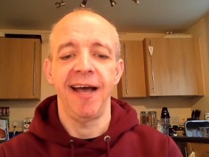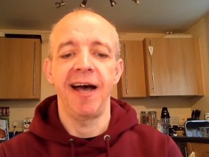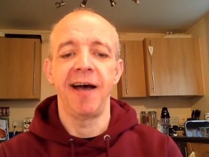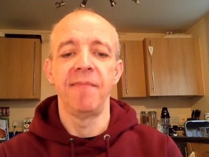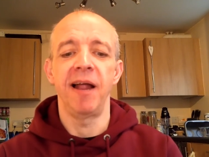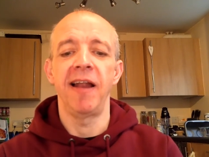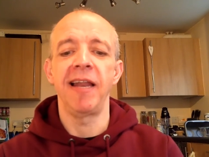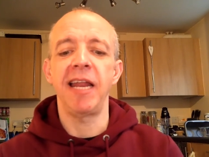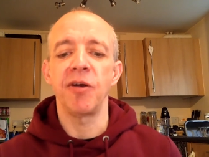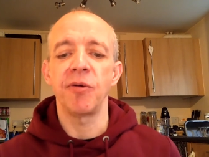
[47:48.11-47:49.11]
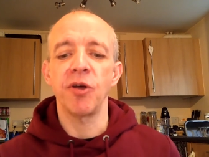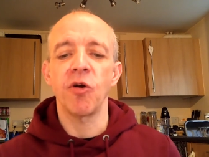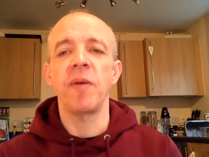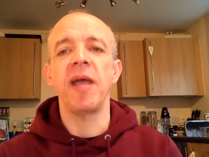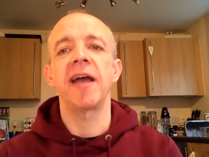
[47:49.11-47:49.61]
Um, lineal
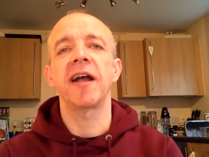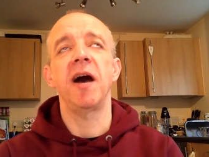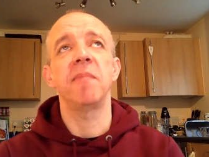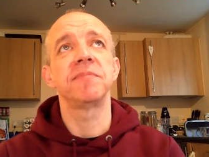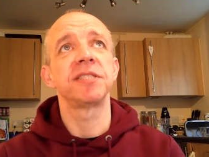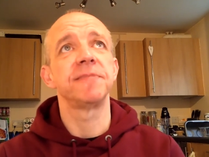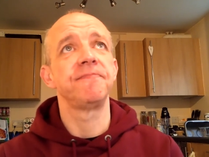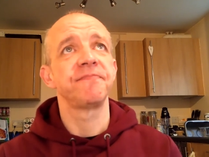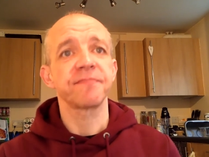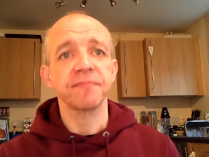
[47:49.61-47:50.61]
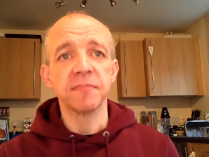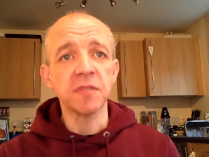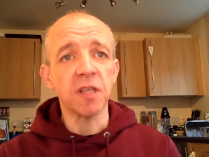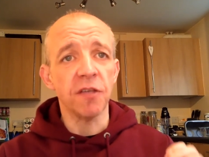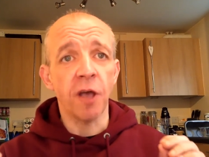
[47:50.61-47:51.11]
European Cups.
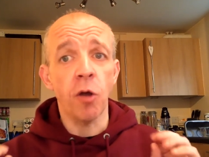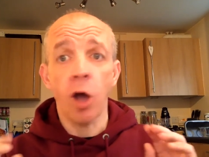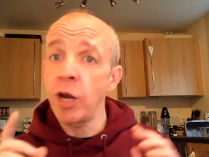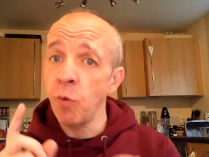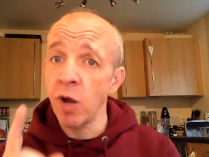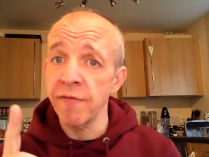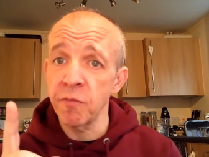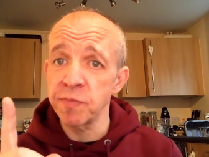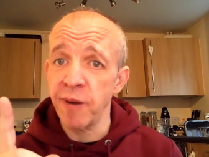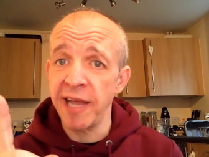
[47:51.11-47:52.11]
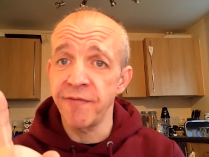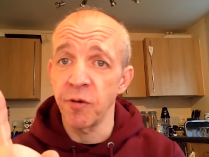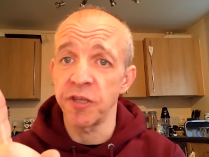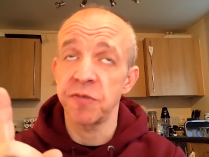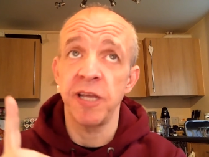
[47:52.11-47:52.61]
So only one of them was played
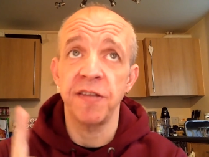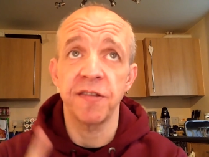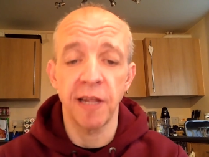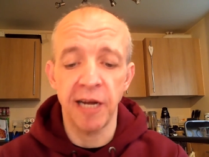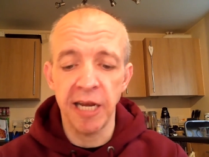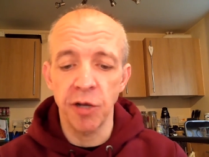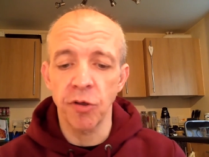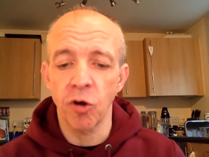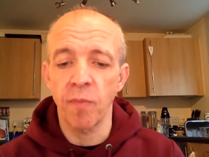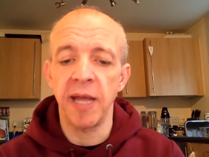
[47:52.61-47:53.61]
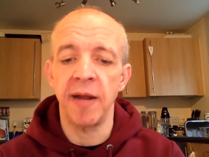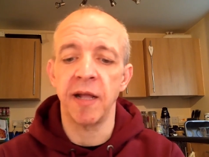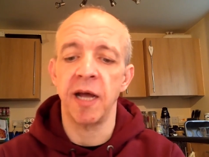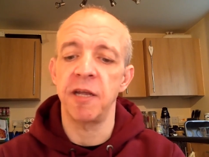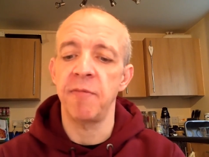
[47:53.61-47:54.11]
for this week. So the Lineal European
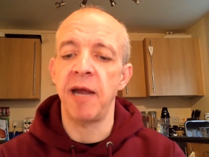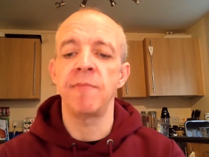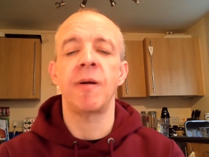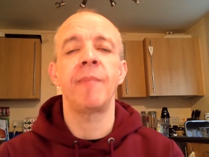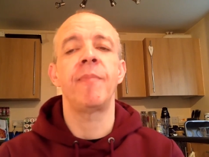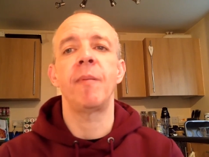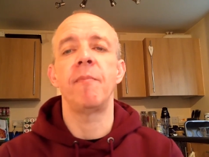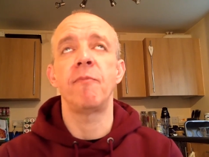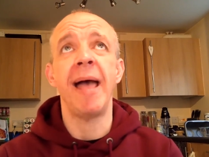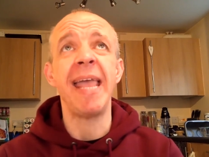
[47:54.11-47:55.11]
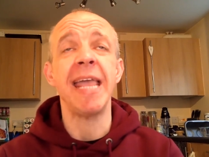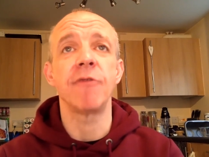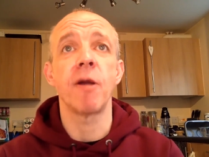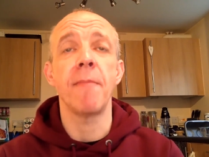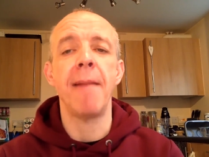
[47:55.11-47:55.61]
Cup, you may remember, may
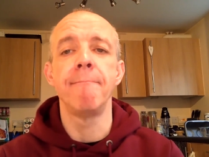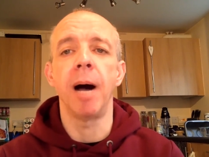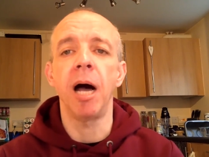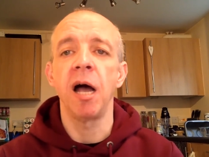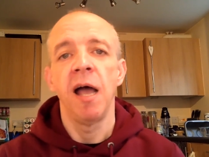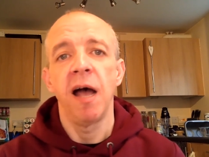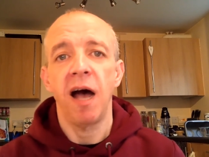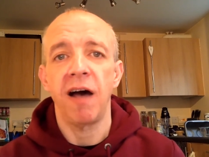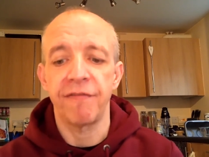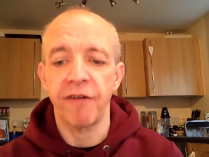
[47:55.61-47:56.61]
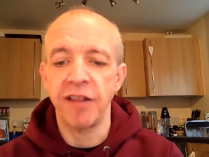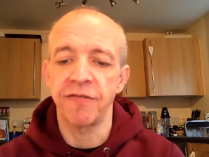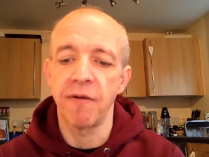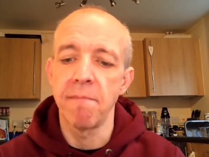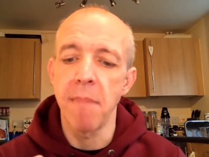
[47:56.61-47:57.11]
remember our friends
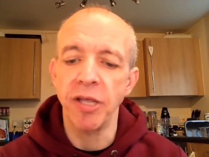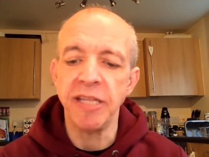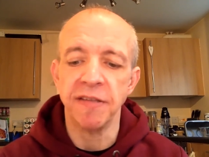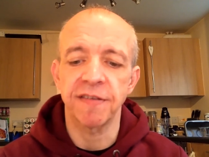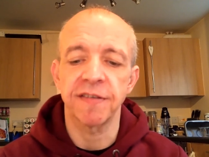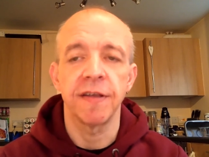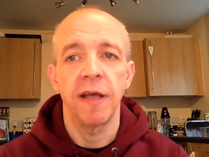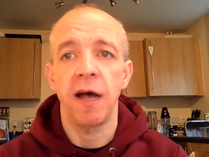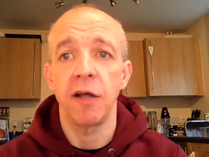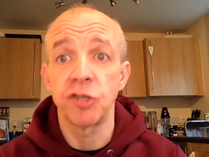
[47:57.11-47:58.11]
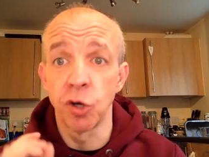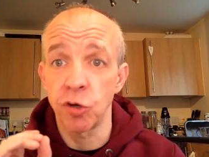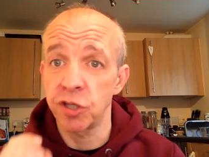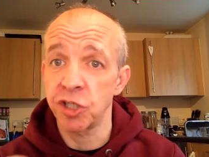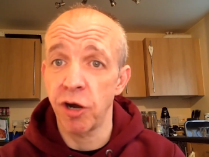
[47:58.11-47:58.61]
from Mainz uh,
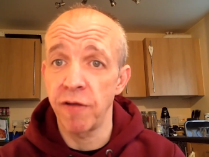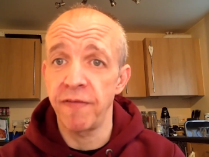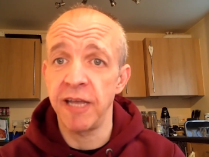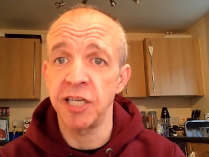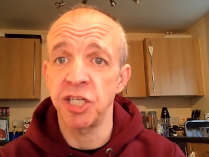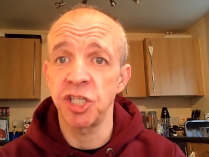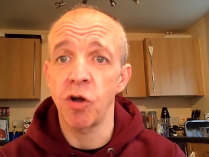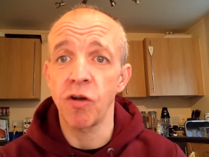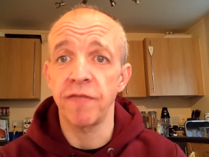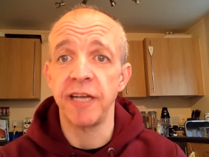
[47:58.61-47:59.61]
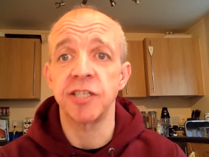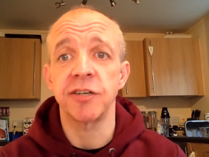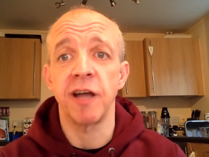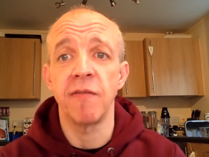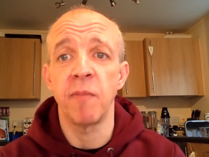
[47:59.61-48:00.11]
took the trophy in a shock
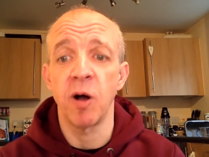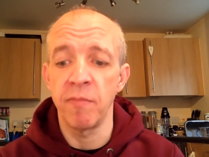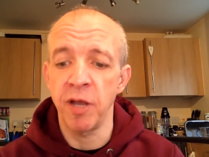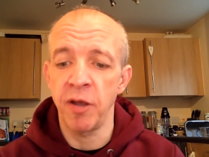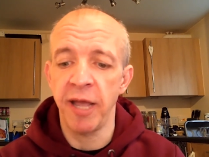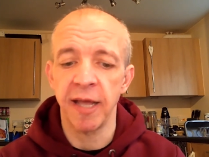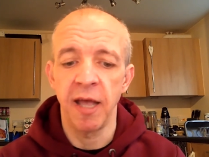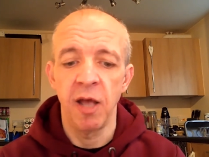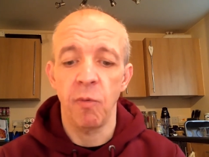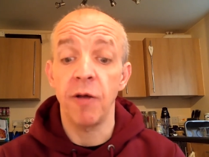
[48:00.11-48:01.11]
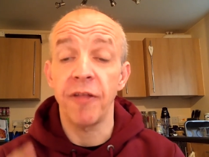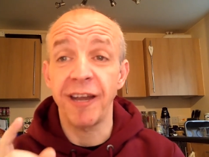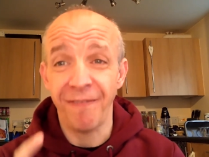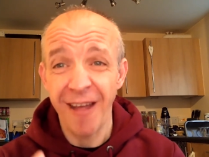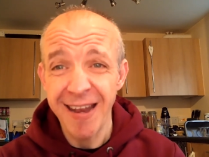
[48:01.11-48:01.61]
victory over Bayern Munich. Well, they
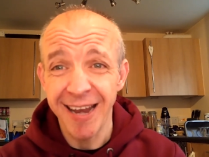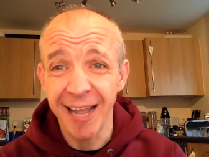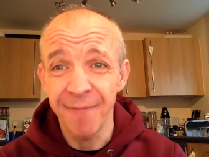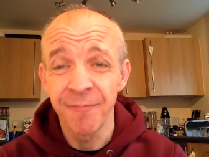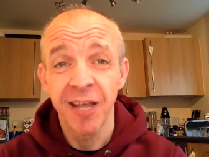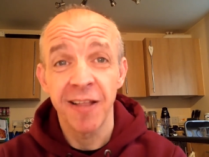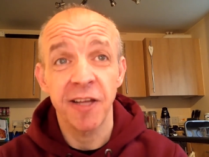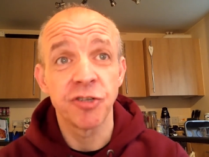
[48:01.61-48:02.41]
defended it. They